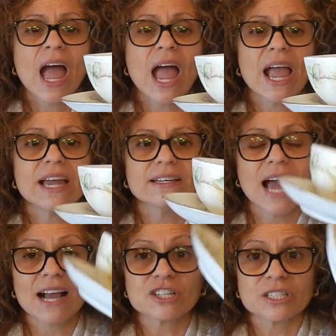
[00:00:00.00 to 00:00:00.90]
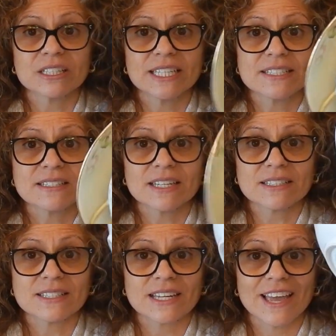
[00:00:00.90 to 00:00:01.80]
It actually
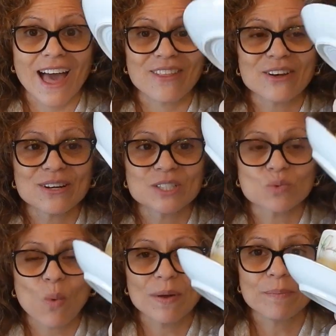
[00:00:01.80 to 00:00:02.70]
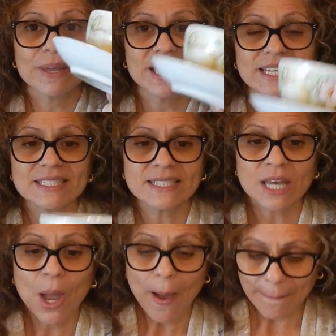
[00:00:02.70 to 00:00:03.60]
sticks together, it's one piece,
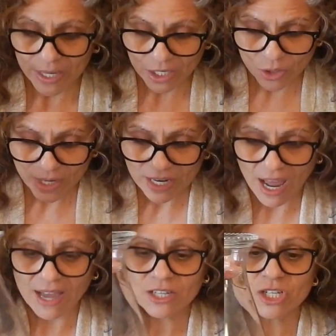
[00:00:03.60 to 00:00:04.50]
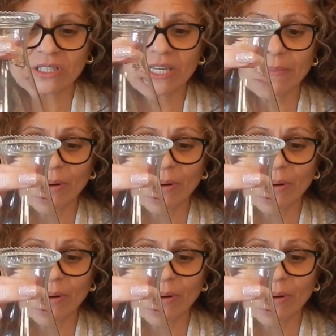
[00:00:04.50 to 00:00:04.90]
but you could actually